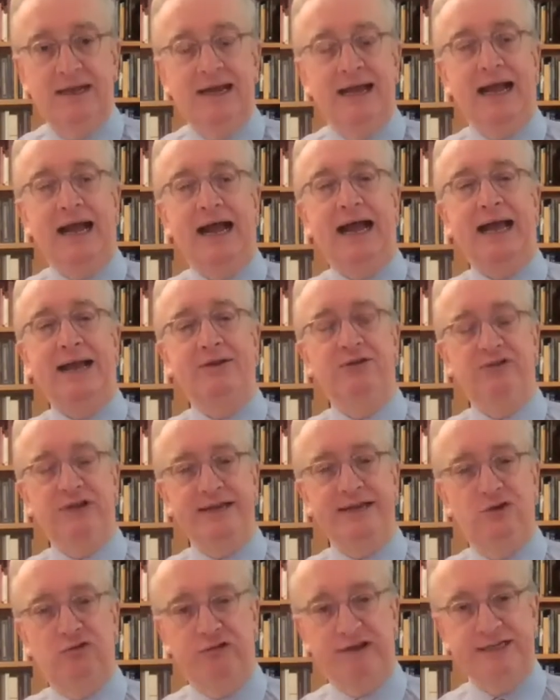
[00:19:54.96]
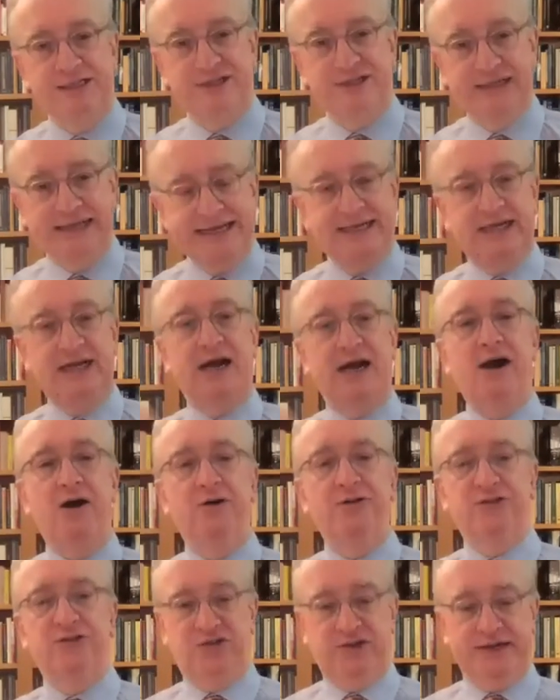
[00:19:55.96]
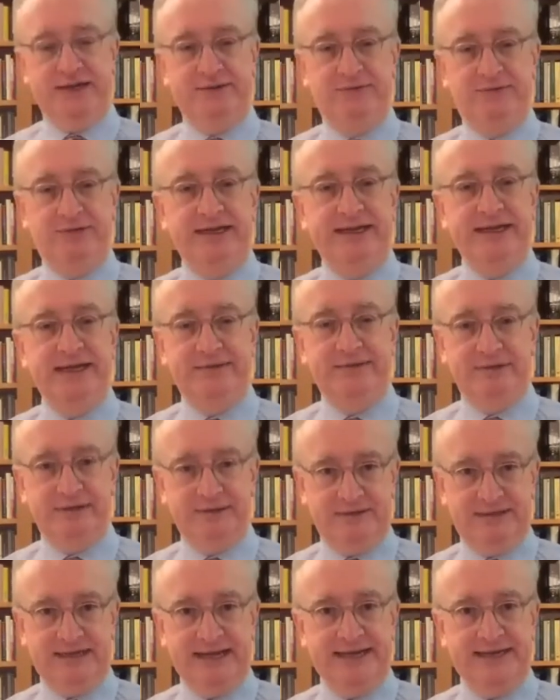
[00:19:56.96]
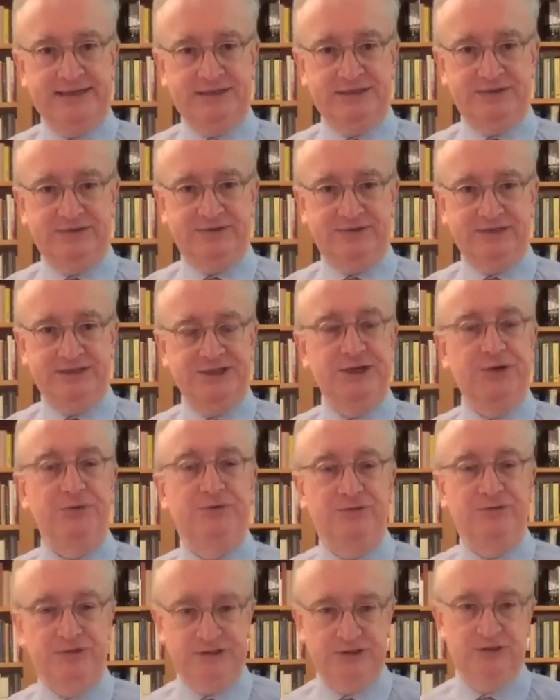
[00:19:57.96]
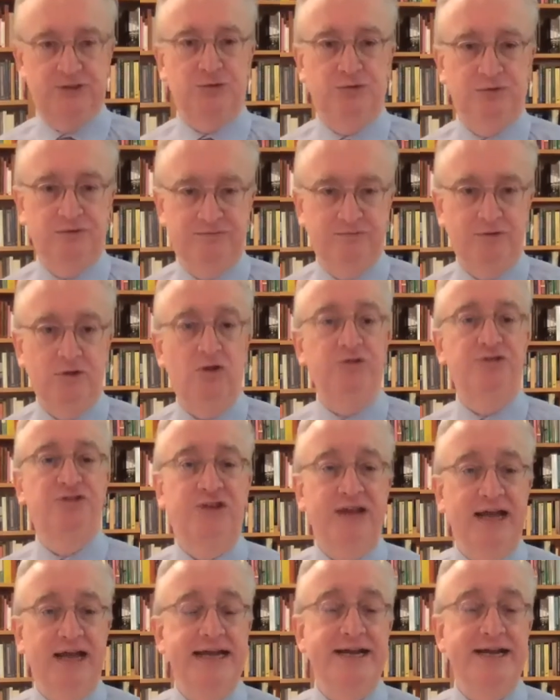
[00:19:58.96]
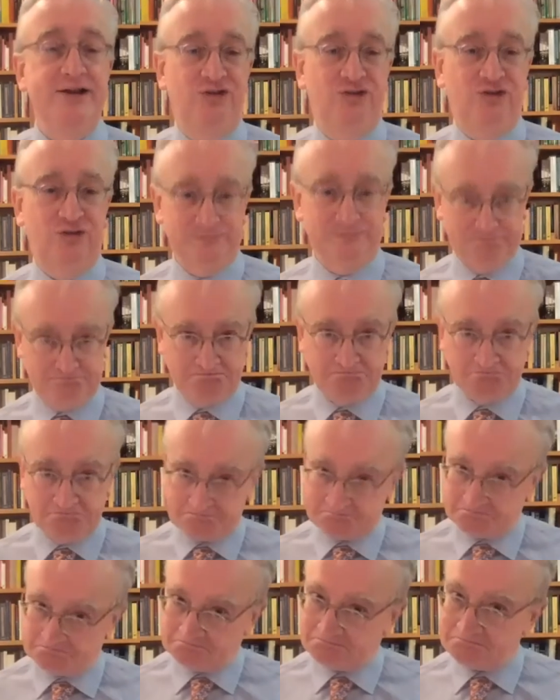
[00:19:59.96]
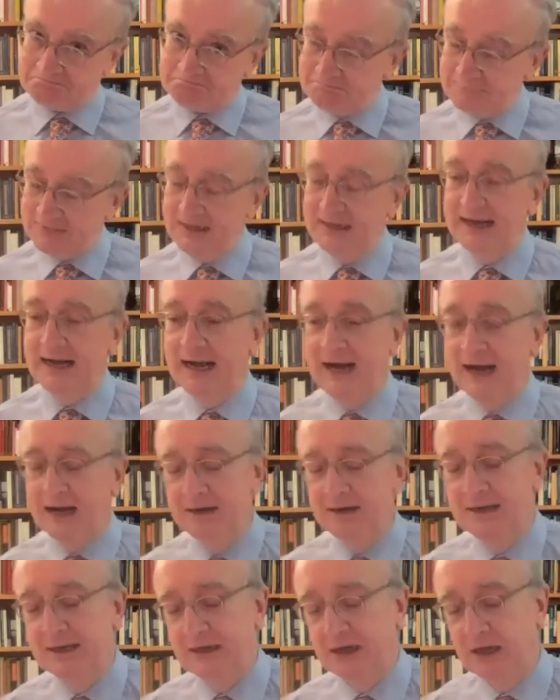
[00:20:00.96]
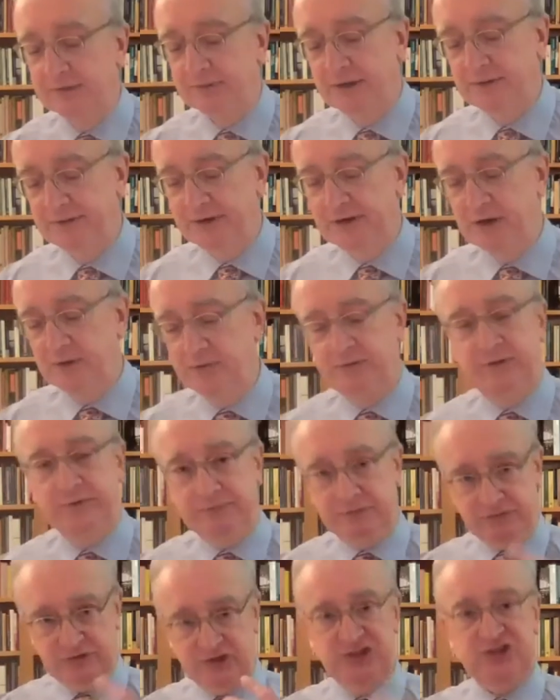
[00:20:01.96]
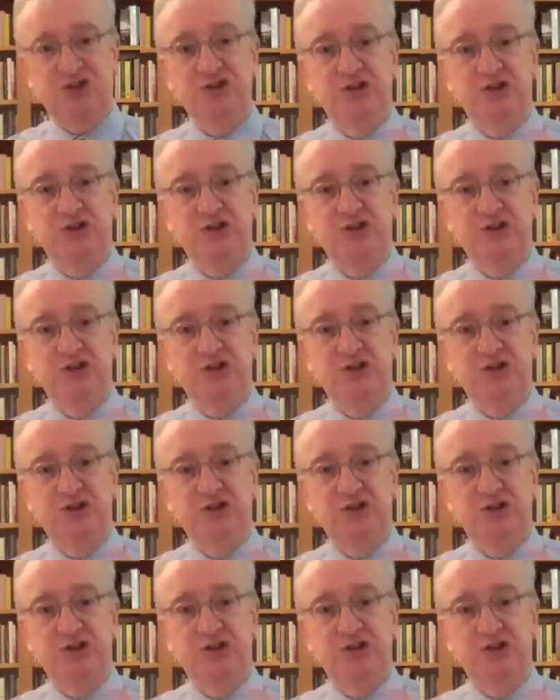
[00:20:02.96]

and increasingly casting the, the days of his youth as a sort of lost age. Uh, uh, uh, you know, this, the